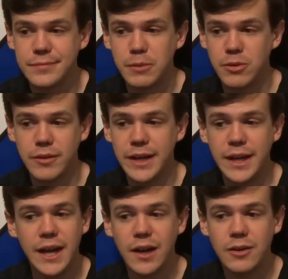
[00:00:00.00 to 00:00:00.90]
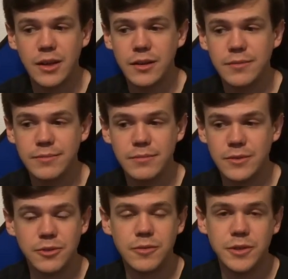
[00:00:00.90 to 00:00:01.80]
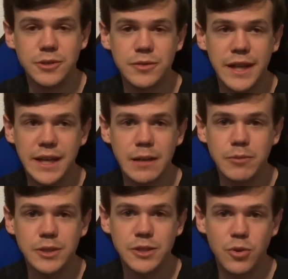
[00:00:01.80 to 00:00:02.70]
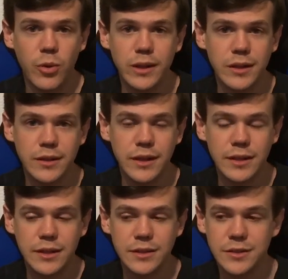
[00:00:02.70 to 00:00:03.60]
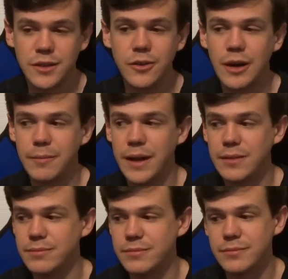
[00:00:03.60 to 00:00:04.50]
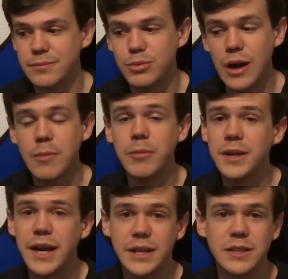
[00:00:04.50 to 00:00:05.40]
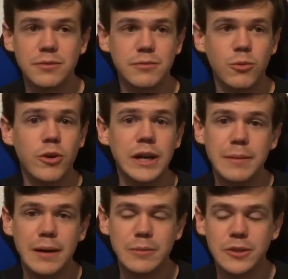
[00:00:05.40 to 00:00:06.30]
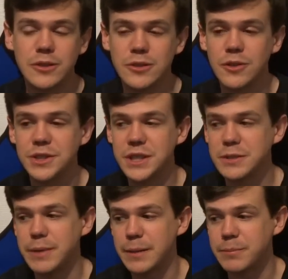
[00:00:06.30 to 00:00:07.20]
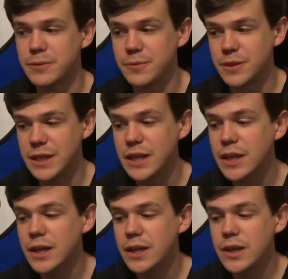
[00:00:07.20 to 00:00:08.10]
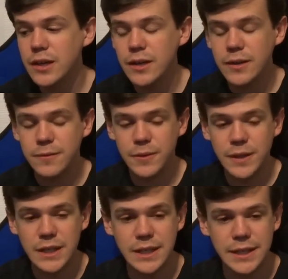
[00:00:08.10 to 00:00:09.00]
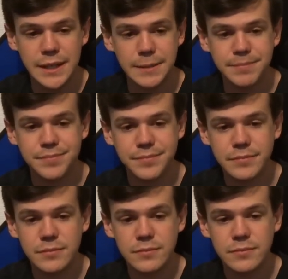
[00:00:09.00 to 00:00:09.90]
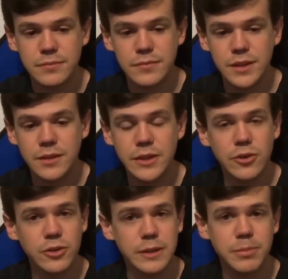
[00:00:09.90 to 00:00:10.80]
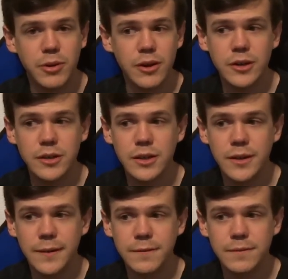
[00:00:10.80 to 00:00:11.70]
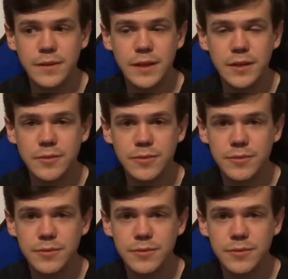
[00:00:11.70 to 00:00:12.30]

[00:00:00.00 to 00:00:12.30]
but right now, the reviews for that game are in the toilet, and, and so I'm not probably not going to worry about Murdered Soul Suspect, but for the for the uh, the early part of of